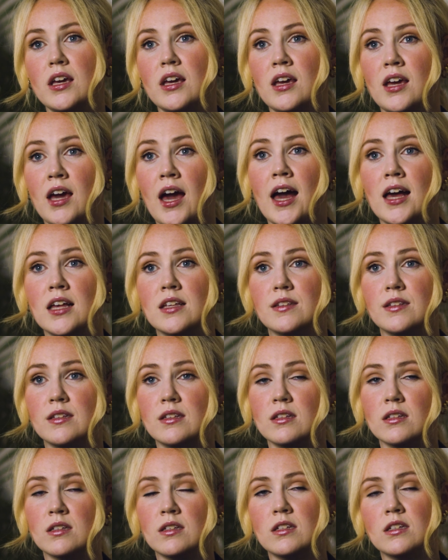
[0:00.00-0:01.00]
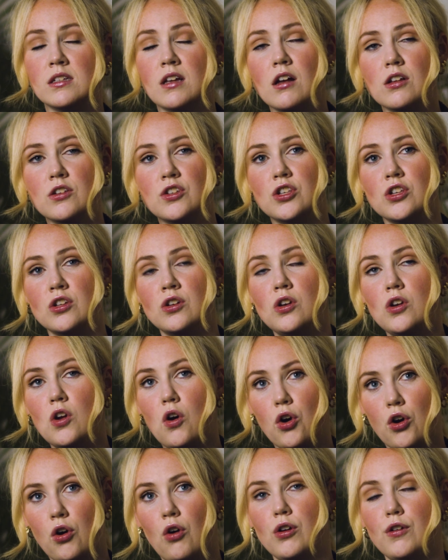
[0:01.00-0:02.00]
it has such
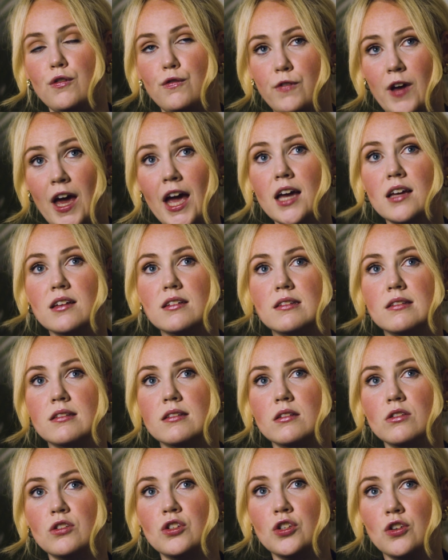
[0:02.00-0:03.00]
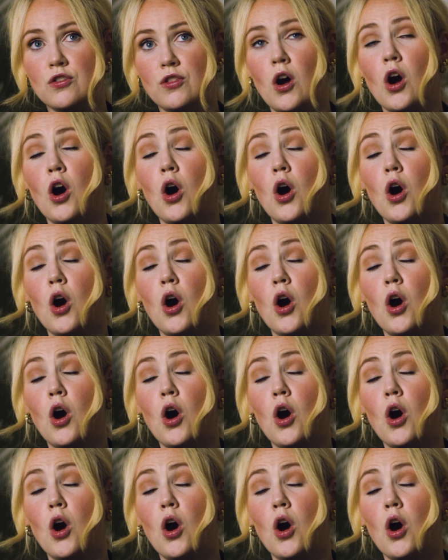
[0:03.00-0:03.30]
knock-on effects to the